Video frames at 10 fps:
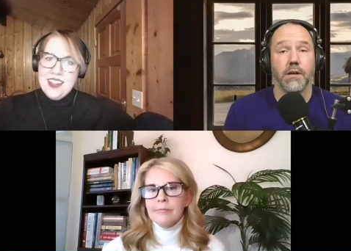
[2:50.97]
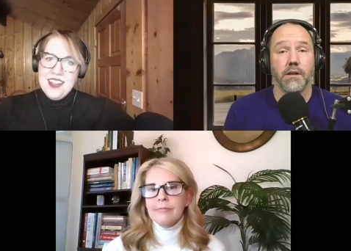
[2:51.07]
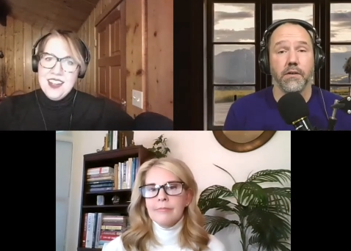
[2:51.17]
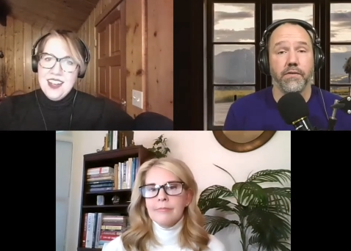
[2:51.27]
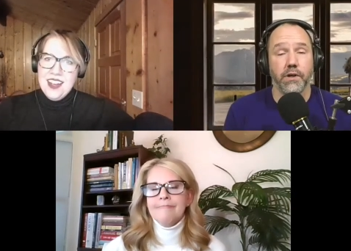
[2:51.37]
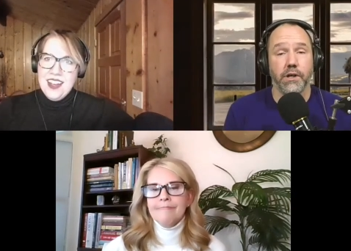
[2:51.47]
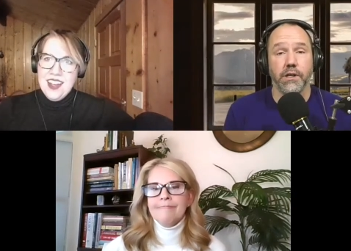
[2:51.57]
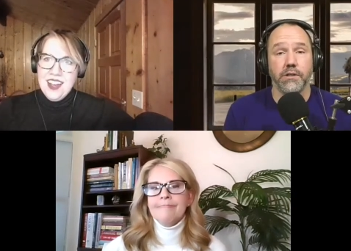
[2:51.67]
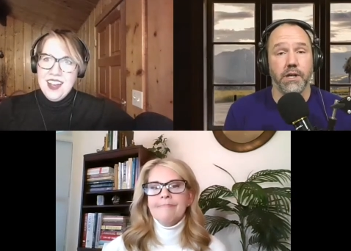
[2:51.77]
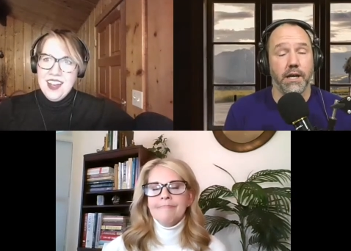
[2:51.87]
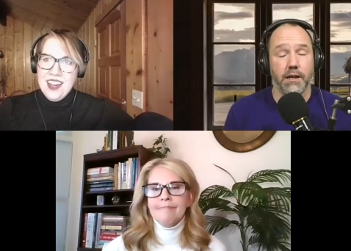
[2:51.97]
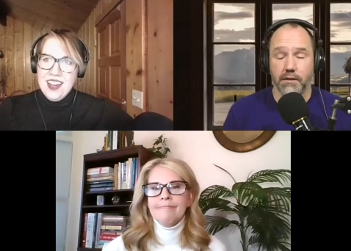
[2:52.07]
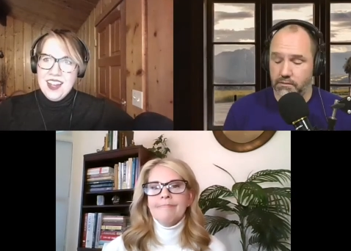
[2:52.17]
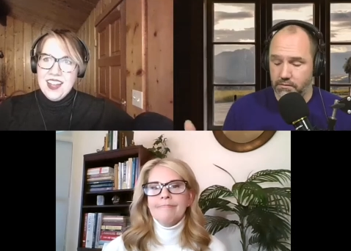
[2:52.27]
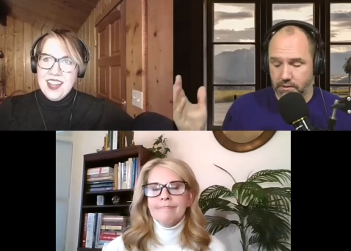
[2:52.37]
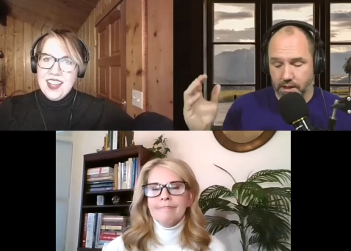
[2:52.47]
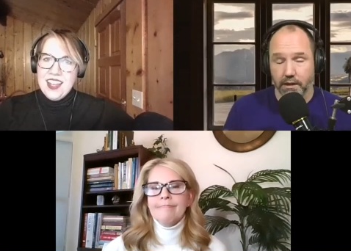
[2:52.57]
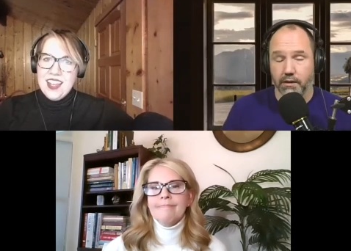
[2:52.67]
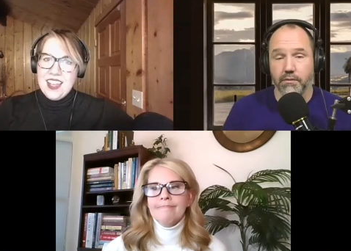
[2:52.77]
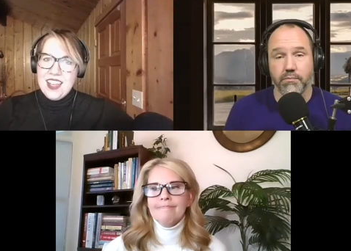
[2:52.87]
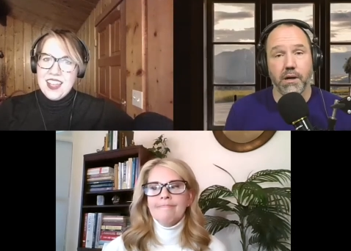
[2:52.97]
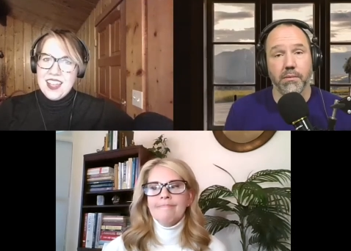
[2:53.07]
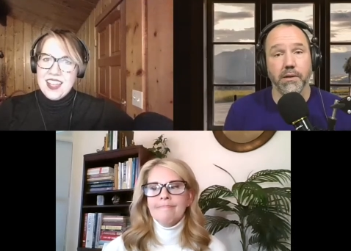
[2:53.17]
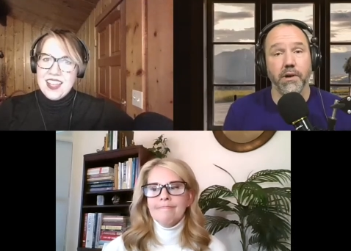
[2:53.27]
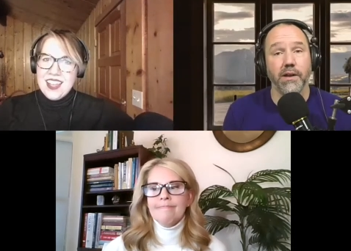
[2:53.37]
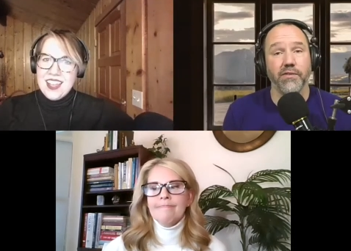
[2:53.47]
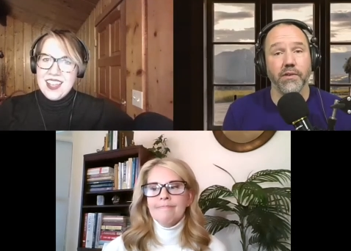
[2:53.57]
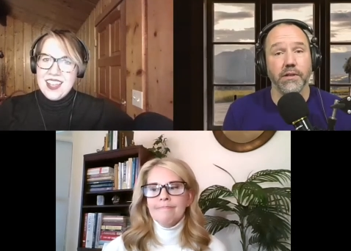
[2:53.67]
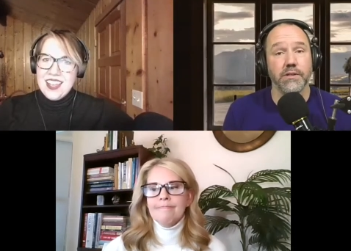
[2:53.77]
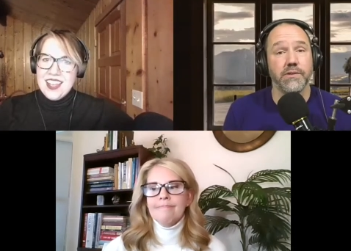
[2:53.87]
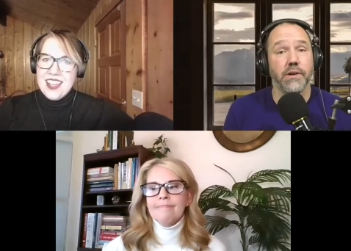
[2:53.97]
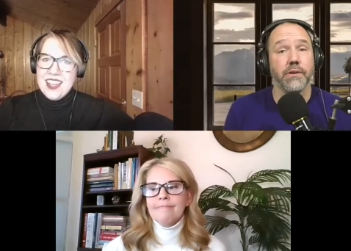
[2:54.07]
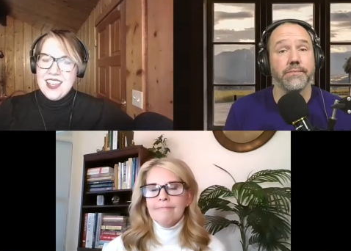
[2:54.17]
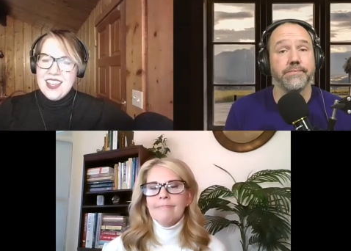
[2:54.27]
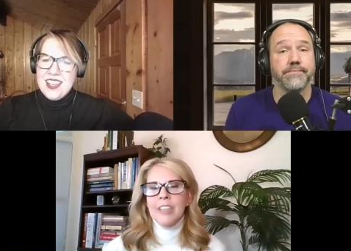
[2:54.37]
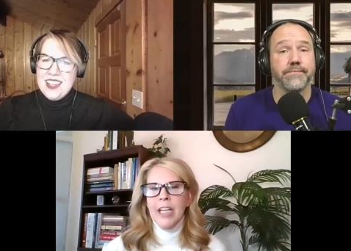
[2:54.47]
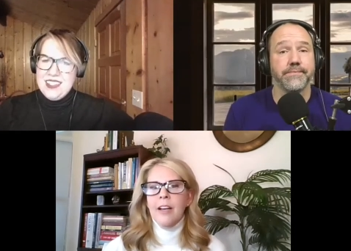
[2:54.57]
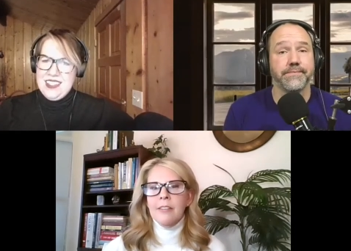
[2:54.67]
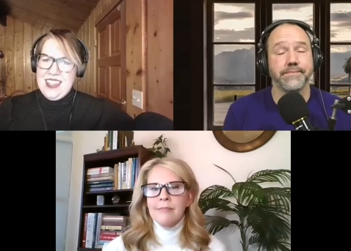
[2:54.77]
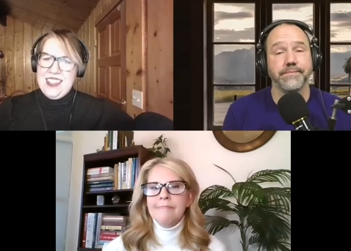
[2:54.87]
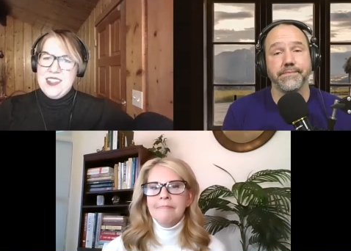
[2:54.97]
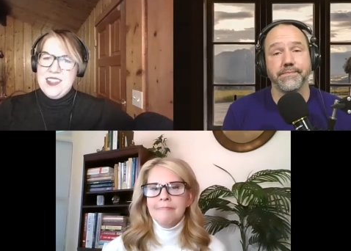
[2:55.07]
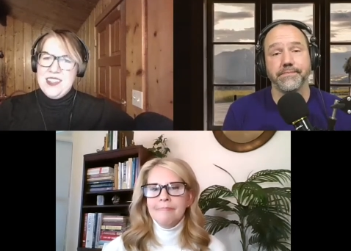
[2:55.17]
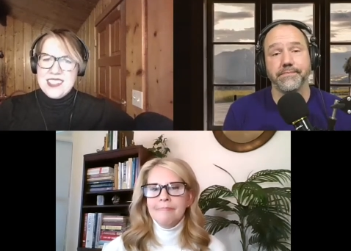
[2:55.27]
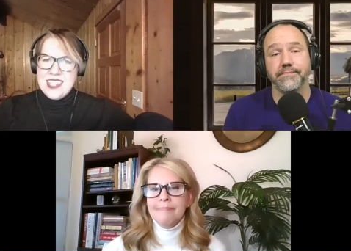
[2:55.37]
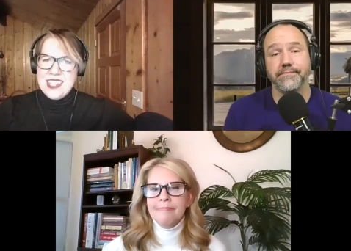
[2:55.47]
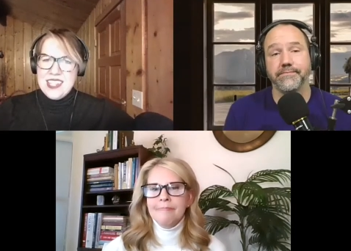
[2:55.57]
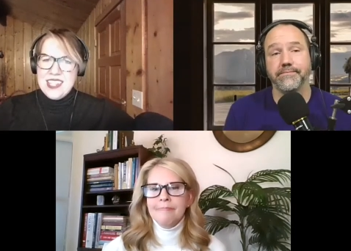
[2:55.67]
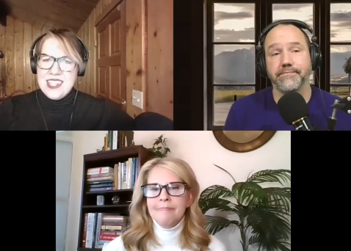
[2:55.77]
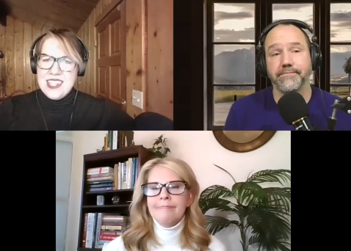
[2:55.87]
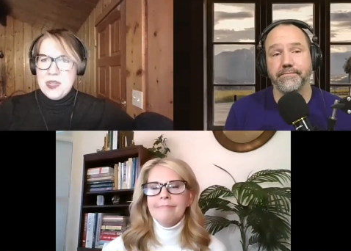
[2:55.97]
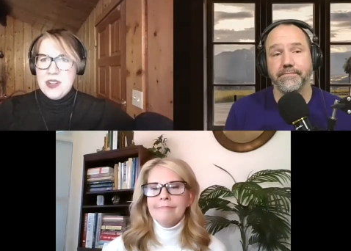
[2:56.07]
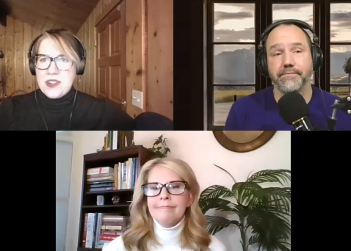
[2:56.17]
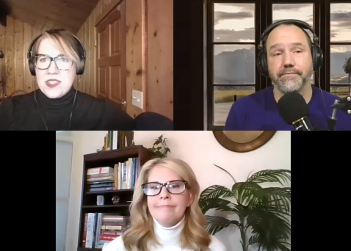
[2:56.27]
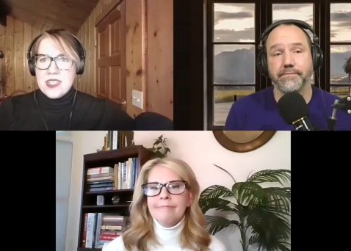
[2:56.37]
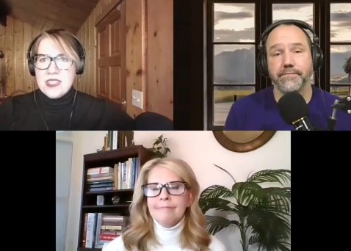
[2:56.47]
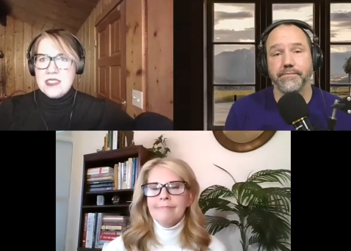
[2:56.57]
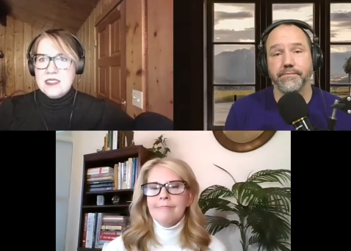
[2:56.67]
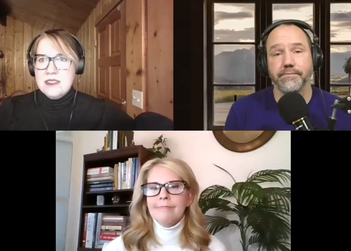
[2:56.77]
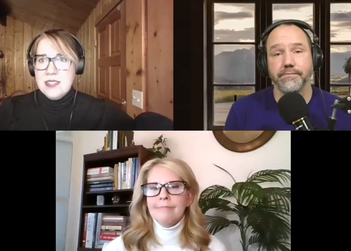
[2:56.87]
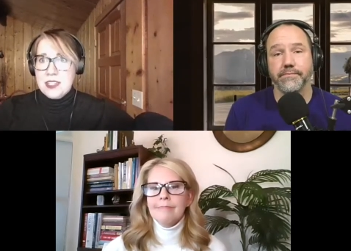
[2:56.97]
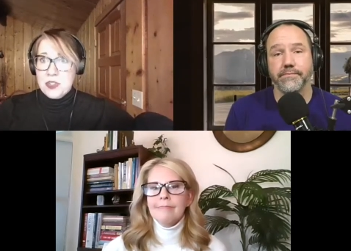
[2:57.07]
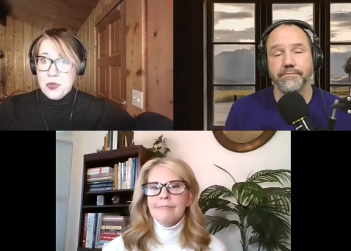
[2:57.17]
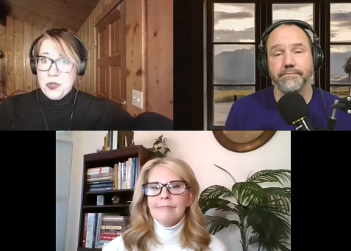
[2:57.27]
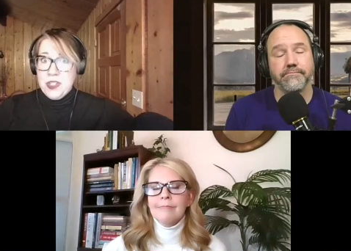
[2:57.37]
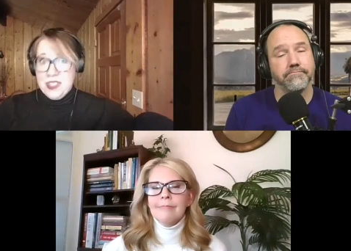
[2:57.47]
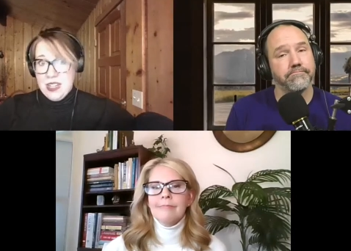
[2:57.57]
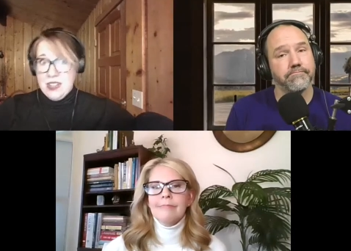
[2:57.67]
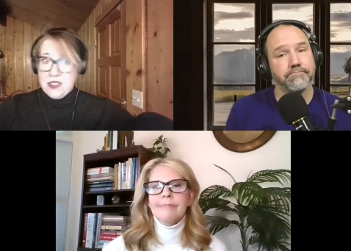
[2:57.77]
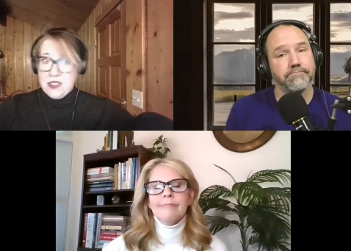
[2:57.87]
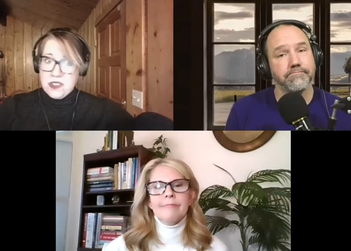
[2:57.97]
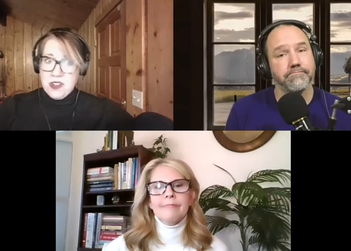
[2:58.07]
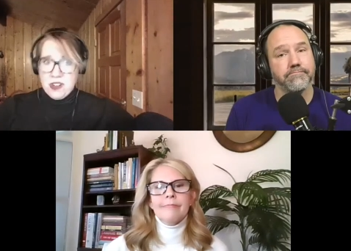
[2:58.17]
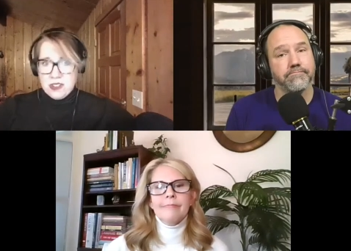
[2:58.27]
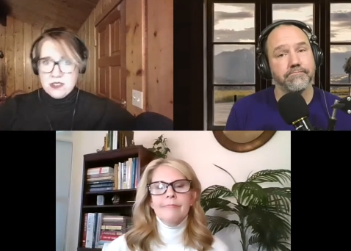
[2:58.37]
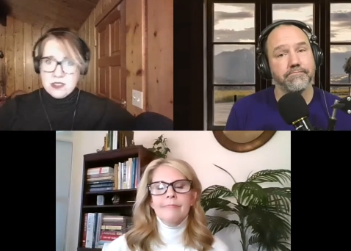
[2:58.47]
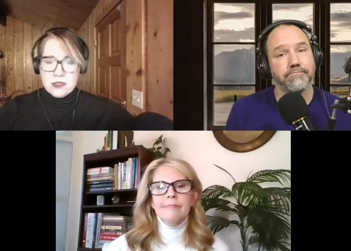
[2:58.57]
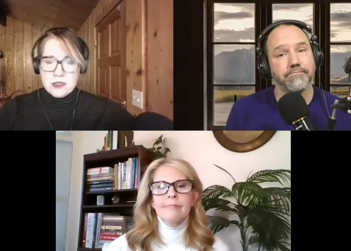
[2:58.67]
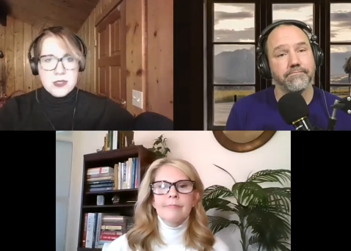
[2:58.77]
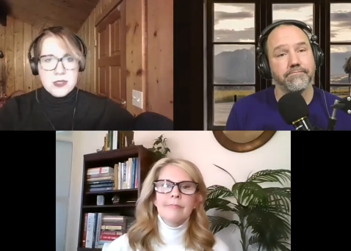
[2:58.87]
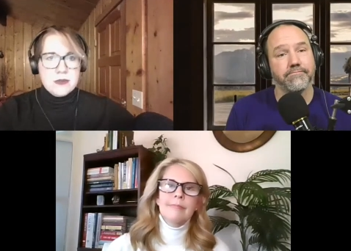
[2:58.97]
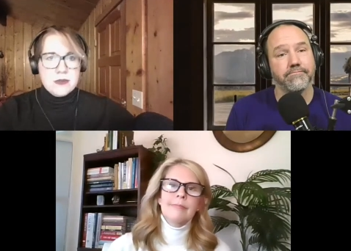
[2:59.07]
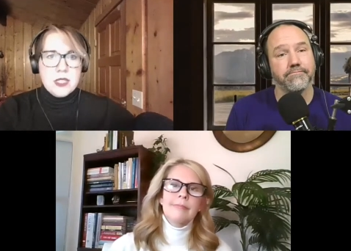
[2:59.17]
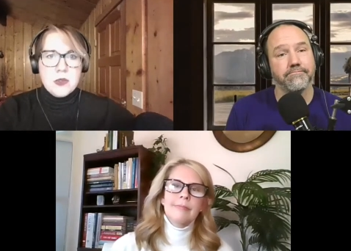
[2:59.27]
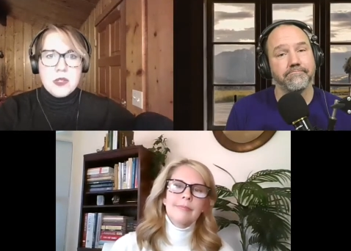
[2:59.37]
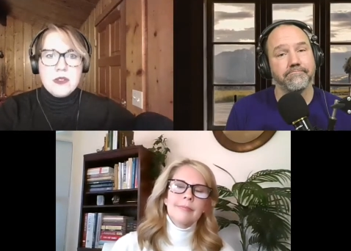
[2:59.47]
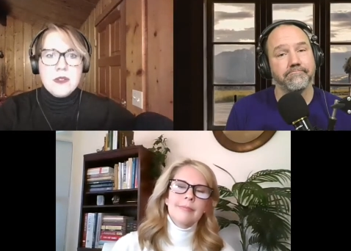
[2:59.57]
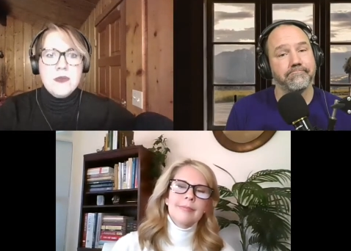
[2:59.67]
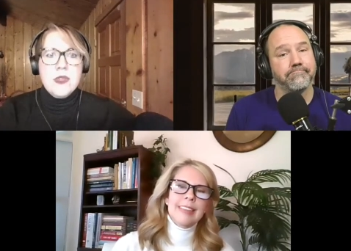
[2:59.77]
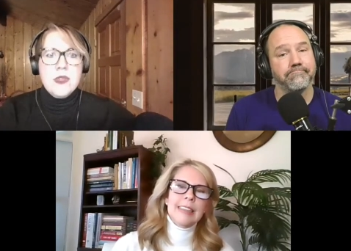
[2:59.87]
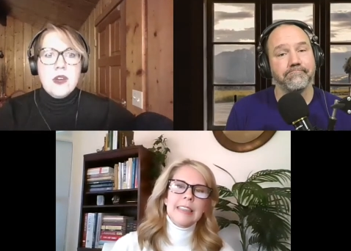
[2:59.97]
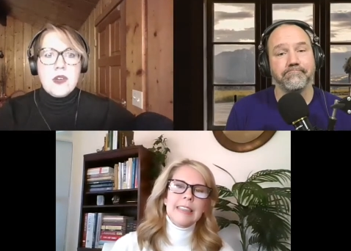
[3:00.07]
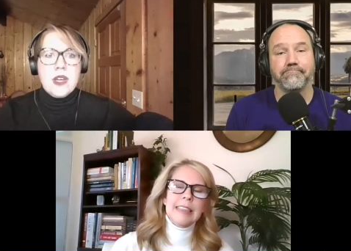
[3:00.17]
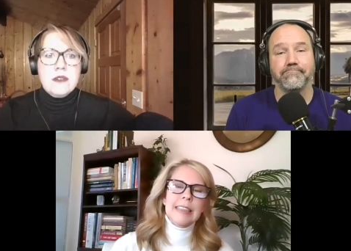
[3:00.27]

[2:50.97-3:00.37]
Speaker 1: the footage, and probably rightfully so.
Speaker 2: Yeah, you know, that's staged PR stunt. Like, sure, he died through the heart. And anyway, yeah, whatever. Okay,